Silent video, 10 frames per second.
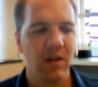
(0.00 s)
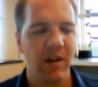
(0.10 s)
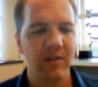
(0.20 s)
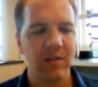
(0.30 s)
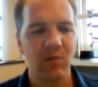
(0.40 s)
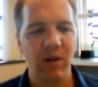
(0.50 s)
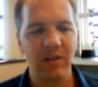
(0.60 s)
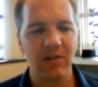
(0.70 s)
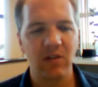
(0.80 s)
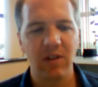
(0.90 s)
And this is what I
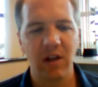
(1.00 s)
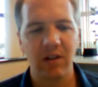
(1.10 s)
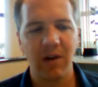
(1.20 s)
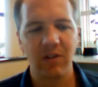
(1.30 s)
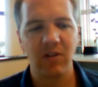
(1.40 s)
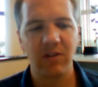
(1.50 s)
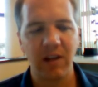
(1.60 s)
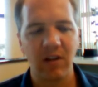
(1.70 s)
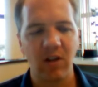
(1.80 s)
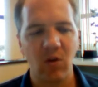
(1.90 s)
was just talking about just a
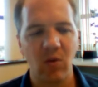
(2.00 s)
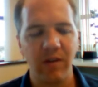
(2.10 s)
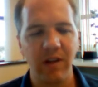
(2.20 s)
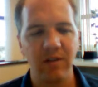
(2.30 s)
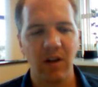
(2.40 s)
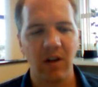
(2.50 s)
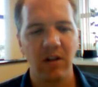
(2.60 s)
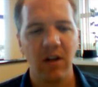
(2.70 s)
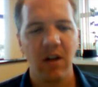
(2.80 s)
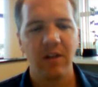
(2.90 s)
second ago, where these
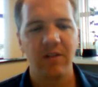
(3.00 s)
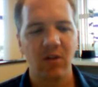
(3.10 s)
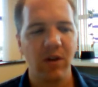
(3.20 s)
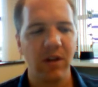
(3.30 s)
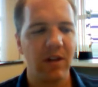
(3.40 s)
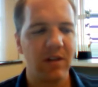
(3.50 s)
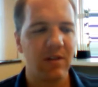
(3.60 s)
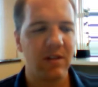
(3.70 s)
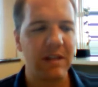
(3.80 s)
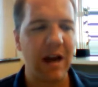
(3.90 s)
are secreted
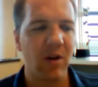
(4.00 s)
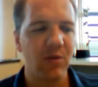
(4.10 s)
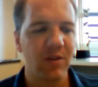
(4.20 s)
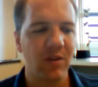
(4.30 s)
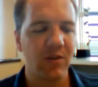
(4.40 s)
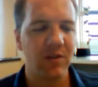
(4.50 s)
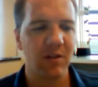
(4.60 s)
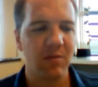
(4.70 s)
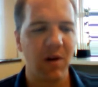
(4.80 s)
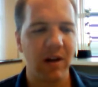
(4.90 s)
to the outer surface of
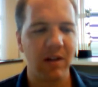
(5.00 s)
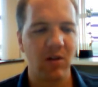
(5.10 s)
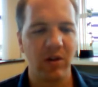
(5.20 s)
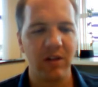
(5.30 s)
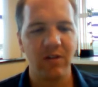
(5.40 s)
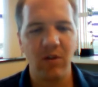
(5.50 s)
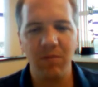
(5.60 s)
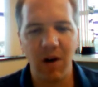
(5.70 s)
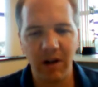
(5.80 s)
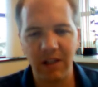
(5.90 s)
the body or into a
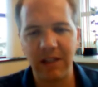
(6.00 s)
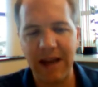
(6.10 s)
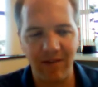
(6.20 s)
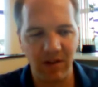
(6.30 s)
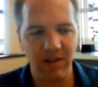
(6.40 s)
body cavity.